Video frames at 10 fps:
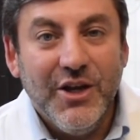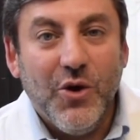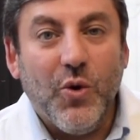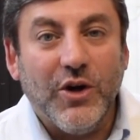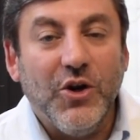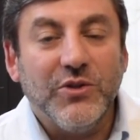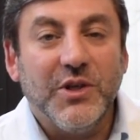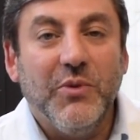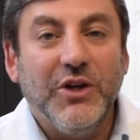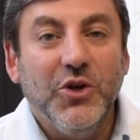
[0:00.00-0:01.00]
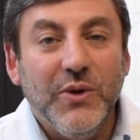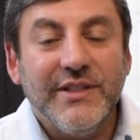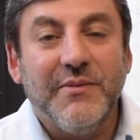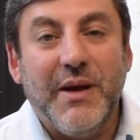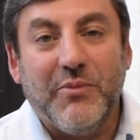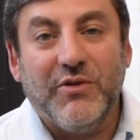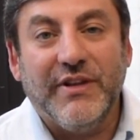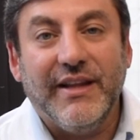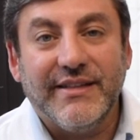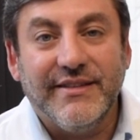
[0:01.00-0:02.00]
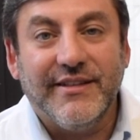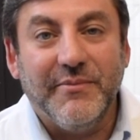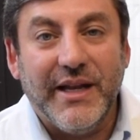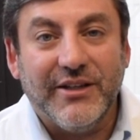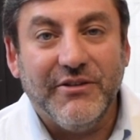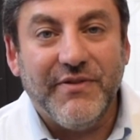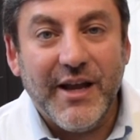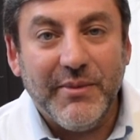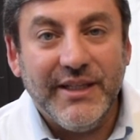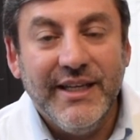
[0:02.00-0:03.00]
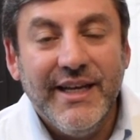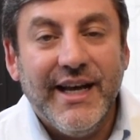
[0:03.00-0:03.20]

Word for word: or know someone who is a member of the Lexington Medical Family,